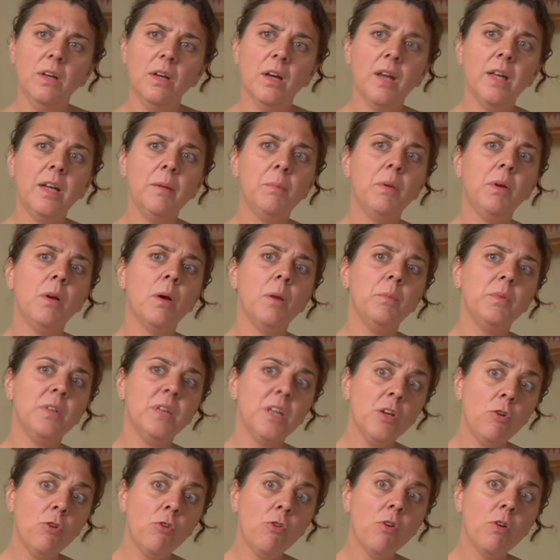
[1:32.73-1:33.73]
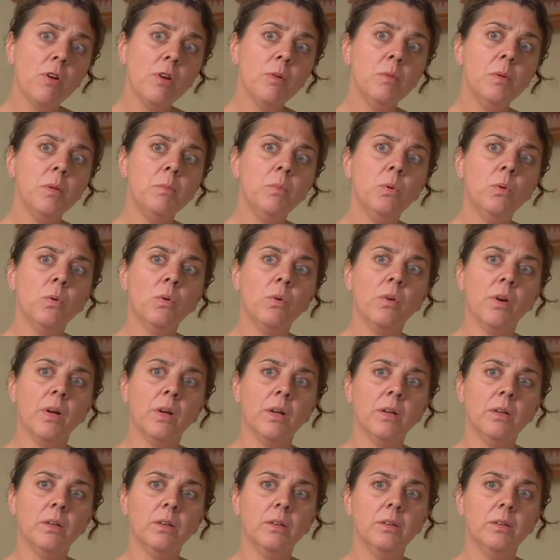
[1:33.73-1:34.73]
And it becomes incredibly
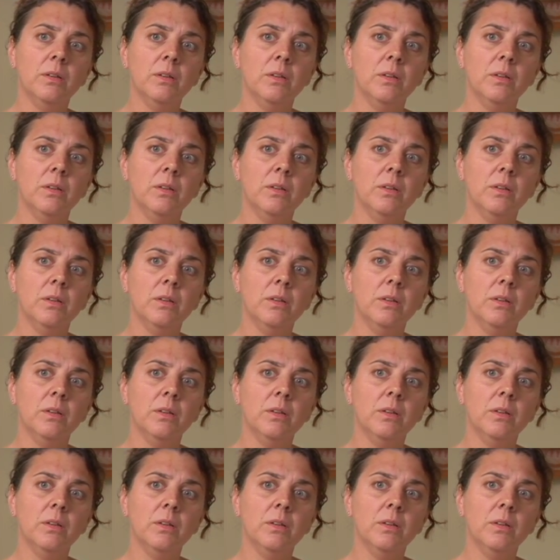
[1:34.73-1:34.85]
boring.